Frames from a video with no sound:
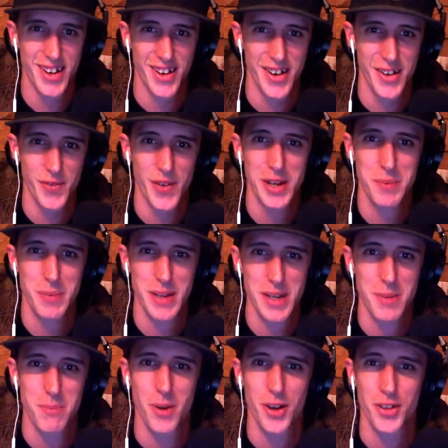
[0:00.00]

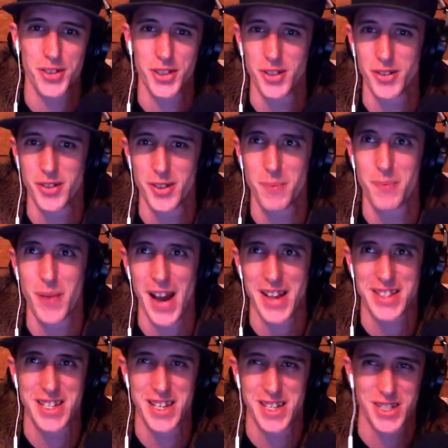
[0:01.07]
Rigby Muldoon, Bad
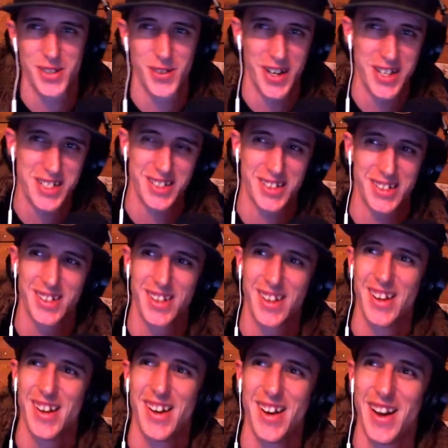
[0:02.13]
Situation.
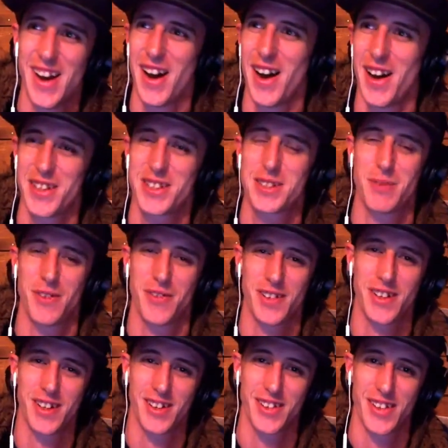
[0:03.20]
I just about
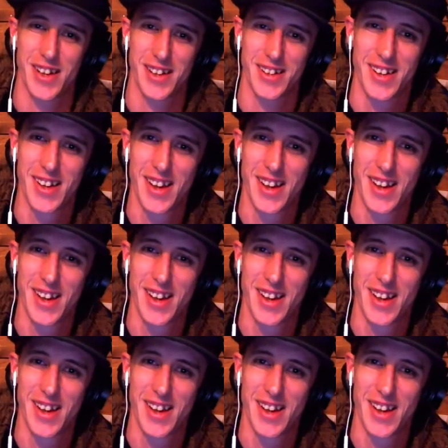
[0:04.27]
forgot all that.